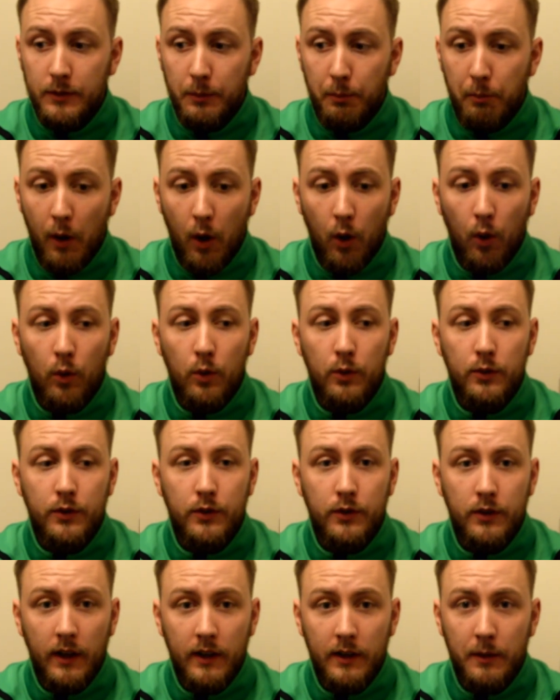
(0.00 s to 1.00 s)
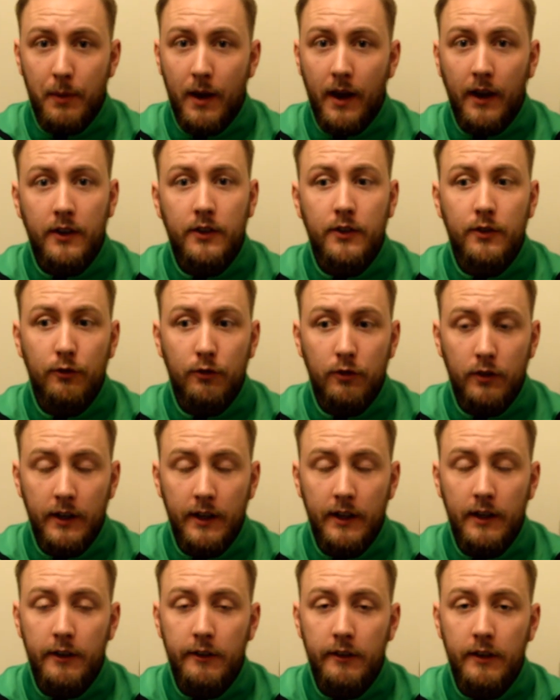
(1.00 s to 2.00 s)
Bohs centre backs
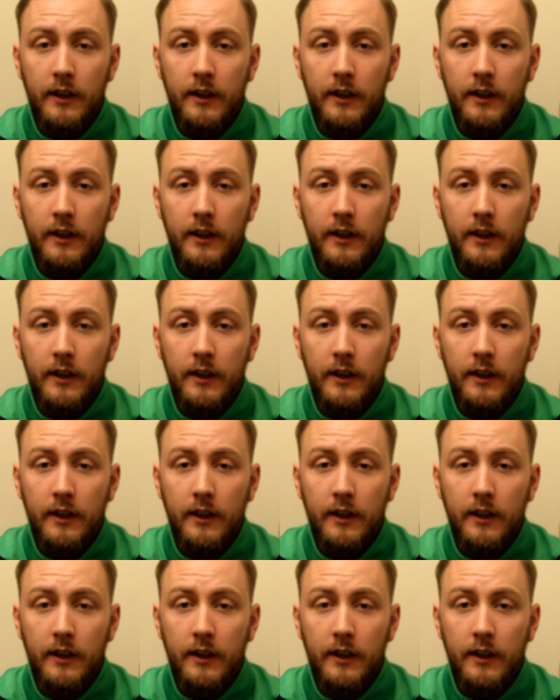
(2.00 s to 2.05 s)
really,